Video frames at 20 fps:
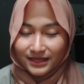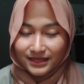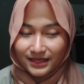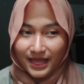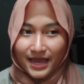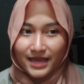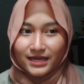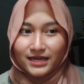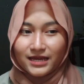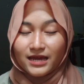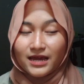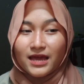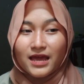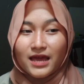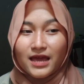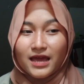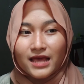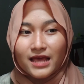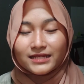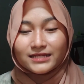like
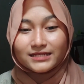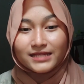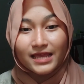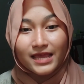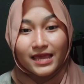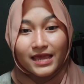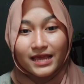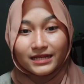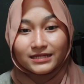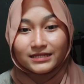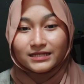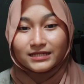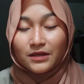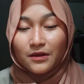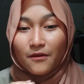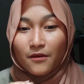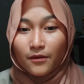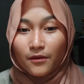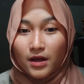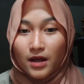
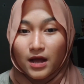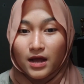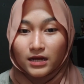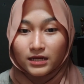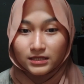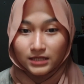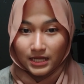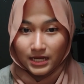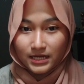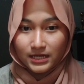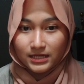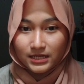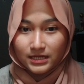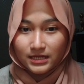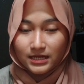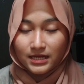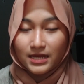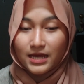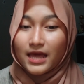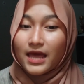6 o'clock.